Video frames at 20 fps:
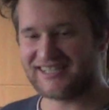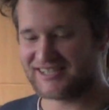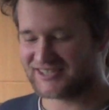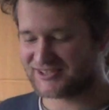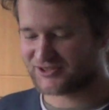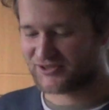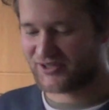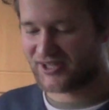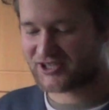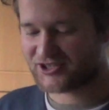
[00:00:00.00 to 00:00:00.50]

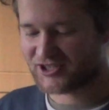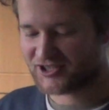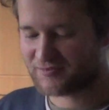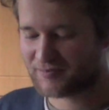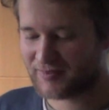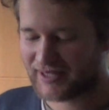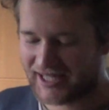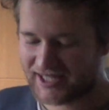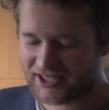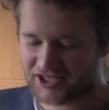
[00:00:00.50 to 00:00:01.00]
So I just
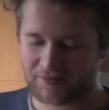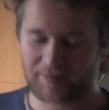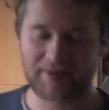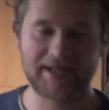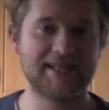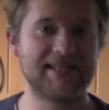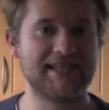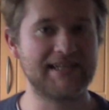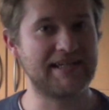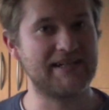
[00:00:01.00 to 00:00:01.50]
blanched
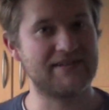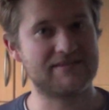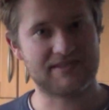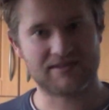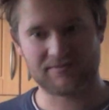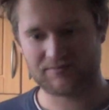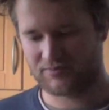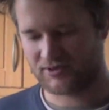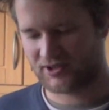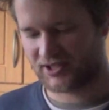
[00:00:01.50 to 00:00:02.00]
my leaves
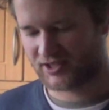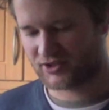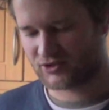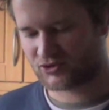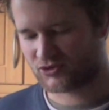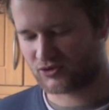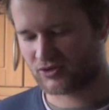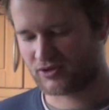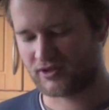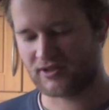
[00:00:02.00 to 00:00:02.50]
and put in
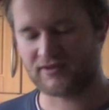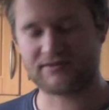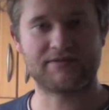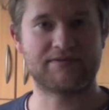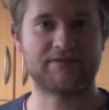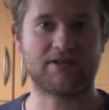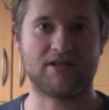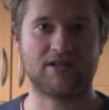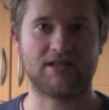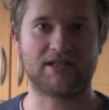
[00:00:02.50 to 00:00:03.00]
2 cloves
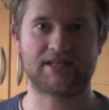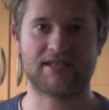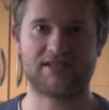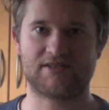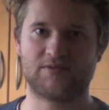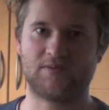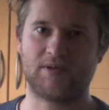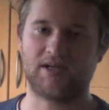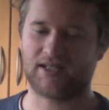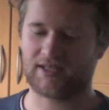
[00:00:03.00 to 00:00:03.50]
of garlic
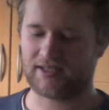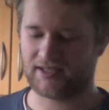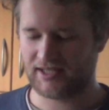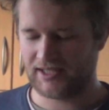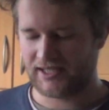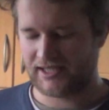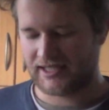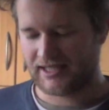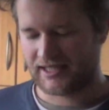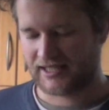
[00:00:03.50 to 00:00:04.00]
as well.
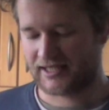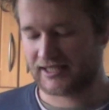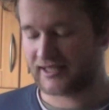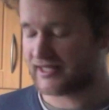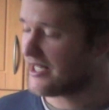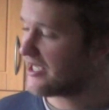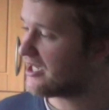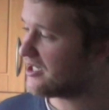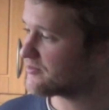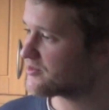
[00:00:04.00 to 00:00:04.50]
And
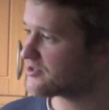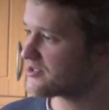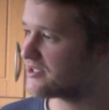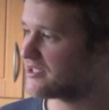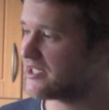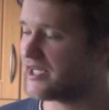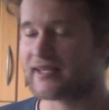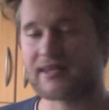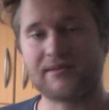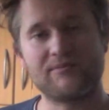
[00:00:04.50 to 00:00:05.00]
now I'm just
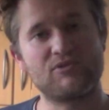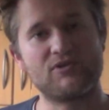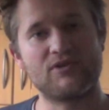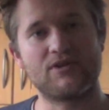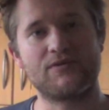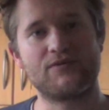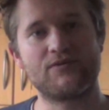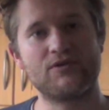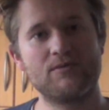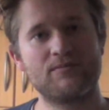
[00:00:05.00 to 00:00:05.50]
going to add them to
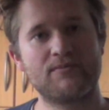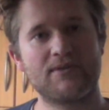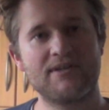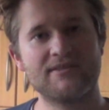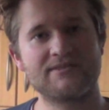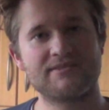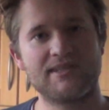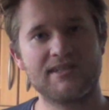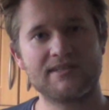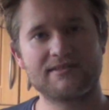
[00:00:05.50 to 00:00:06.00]
the food
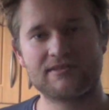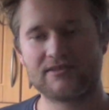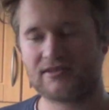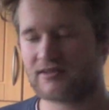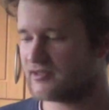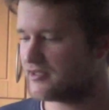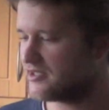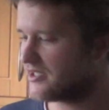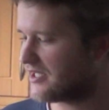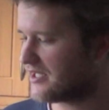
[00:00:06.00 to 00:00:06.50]

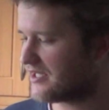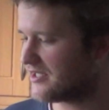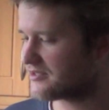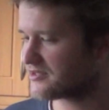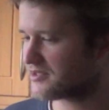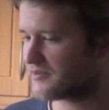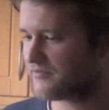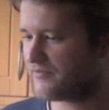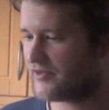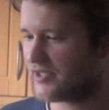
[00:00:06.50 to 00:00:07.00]
processor,
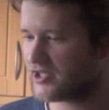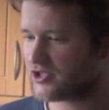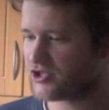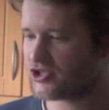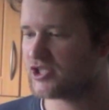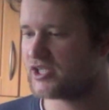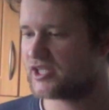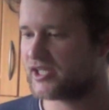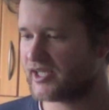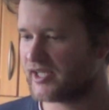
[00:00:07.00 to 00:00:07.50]
some feta
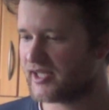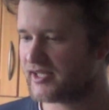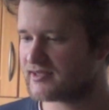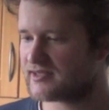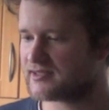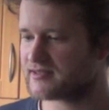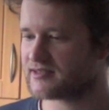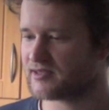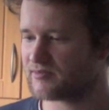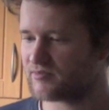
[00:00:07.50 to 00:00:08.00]
cheese
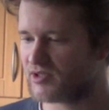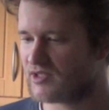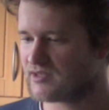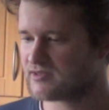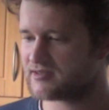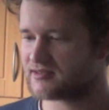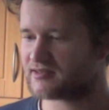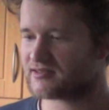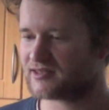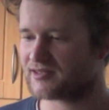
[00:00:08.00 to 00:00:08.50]
and some
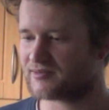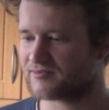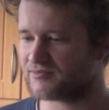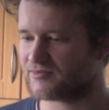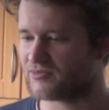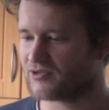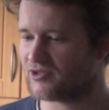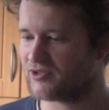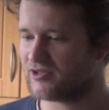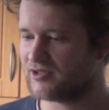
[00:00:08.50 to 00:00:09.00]
nuts and
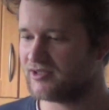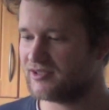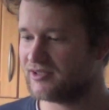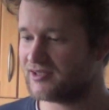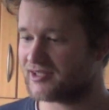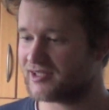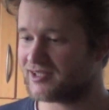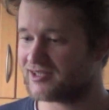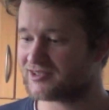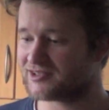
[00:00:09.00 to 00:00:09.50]
some oil,
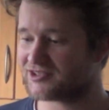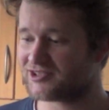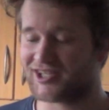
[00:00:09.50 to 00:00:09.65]
and